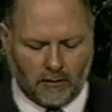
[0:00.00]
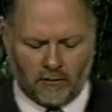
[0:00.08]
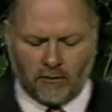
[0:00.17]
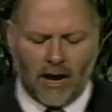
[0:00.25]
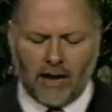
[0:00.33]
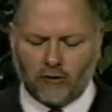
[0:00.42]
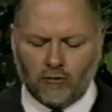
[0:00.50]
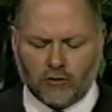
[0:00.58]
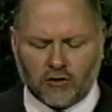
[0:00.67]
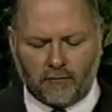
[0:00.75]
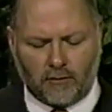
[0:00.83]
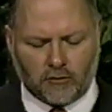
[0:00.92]
not
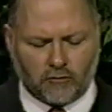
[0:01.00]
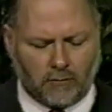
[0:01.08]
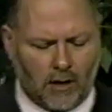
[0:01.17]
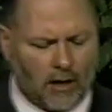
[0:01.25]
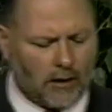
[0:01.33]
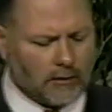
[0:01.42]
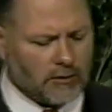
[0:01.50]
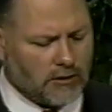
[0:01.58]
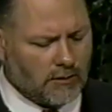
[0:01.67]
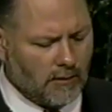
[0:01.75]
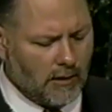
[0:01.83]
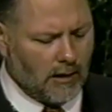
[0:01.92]
useful
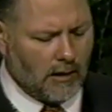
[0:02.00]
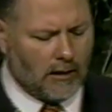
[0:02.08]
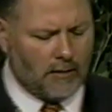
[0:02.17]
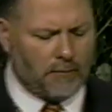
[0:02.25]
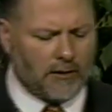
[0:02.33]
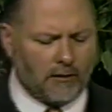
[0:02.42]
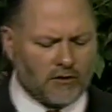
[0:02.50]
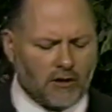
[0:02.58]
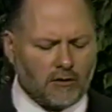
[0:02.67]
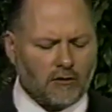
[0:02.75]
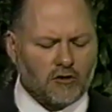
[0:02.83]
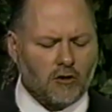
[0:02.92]
drugs. It
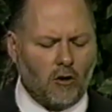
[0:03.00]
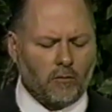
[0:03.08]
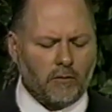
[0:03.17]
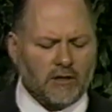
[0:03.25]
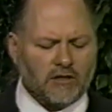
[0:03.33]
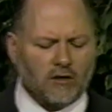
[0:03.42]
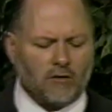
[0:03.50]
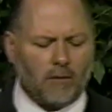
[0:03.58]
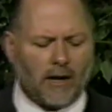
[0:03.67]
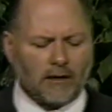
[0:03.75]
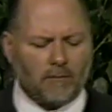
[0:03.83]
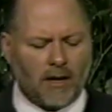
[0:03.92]
appears that there's no reason to
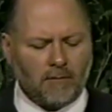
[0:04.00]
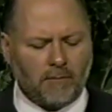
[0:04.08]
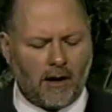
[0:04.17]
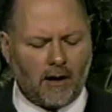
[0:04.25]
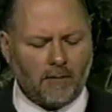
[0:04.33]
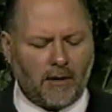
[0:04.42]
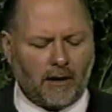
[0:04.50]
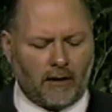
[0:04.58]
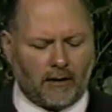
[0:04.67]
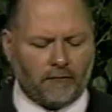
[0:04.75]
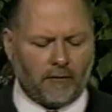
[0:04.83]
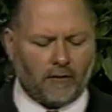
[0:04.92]
recommend
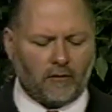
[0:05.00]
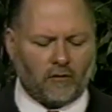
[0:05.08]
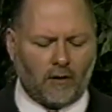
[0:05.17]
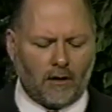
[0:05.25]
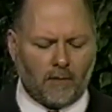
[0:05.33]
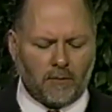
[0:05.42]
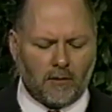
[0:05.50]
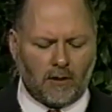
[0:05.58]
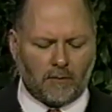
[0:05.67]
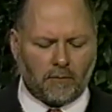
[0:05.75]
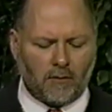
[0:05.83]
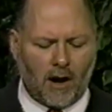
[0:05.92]
barberry for its
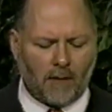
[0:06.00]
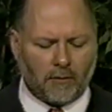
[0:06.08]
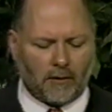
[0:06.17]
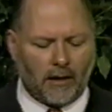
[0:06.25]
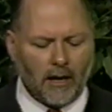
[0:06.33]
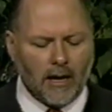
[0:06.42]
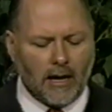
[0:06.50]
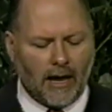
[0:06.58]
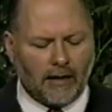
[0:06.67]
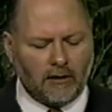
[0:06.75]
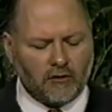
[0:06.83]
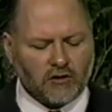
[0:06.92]
therapeutic property.
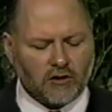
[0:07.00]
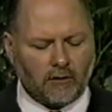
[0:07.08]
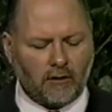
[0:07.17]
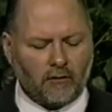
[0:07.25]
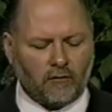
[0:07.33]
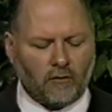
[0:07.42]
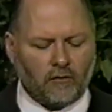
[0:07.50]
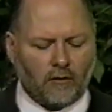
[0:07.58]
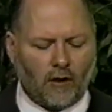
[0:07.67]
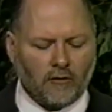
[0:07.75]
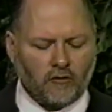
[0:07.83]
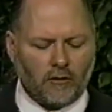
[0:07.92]
Any serious
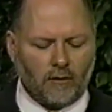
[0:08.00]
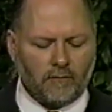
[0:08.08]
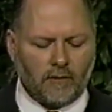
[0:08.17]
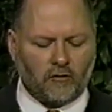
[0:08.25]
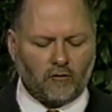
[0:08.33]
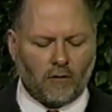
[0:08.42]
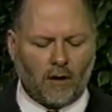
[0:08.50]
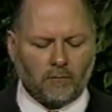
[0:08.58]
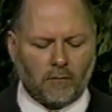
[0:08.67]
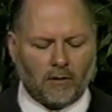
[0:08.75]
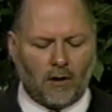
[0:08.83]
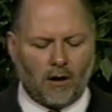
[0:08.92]
discussion of this
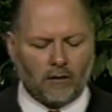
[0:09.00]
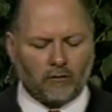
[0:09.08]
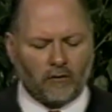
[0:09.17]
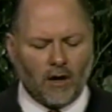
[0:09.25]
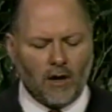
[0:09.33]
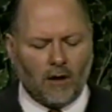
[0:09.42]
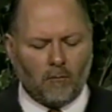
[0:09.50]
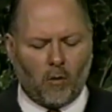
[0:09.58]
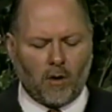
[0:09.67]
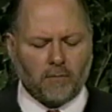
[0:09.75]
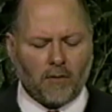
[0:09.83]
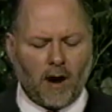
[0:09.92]
drug belongs
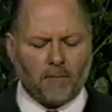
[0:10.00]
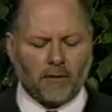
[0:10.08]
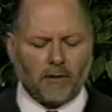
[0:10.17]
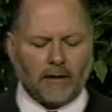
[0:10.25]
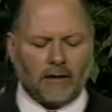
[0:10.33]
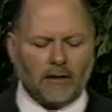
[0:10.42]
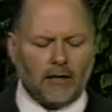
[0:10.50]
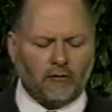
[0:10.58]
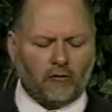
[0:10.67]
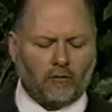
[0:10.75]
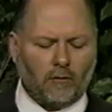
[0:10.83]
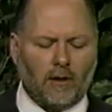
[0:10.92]
more properly in
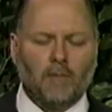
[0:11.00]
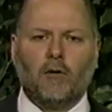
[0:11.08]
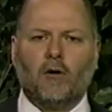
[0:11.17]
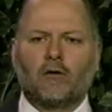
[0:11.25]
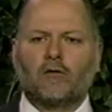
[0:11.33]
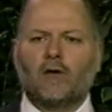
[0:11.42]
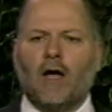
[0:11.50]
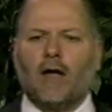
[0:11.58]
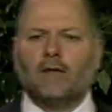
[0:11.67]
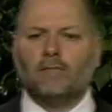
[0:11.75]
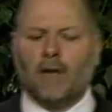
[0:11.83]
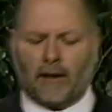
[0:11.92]
history books,
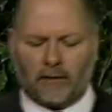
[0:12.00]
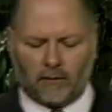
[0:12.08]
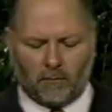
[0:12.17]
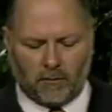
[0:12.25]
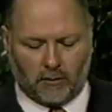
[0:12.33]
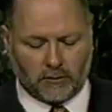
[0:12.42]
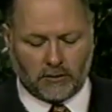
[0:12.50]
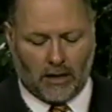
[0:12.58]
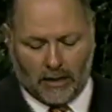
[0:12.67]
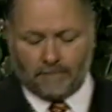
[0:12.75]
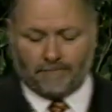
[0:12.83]
not in medical books.